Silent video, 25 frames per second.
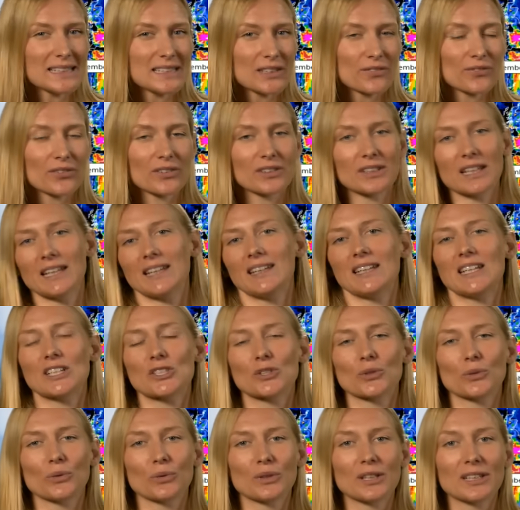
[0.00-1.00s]
different
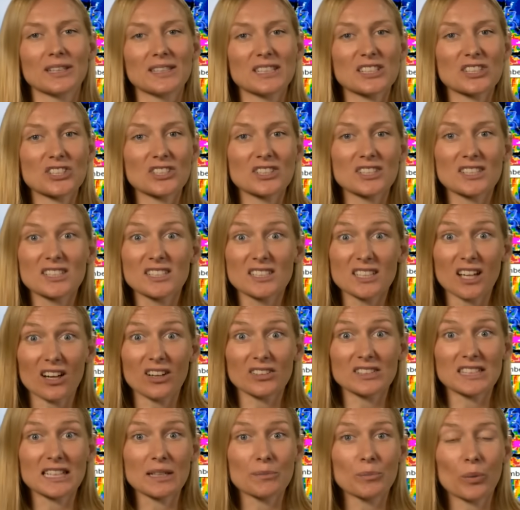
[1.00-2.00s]
initial conditions,
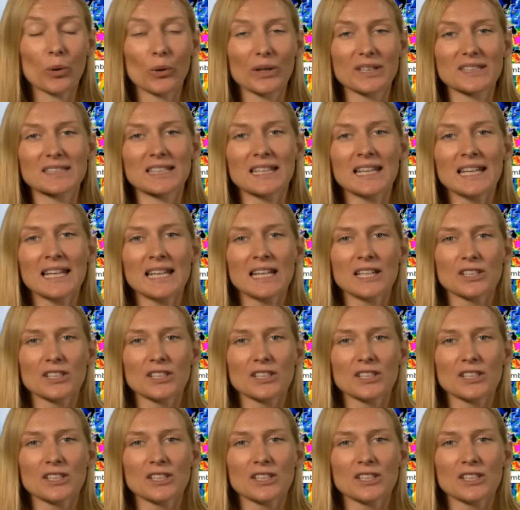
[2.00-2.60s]
starting points,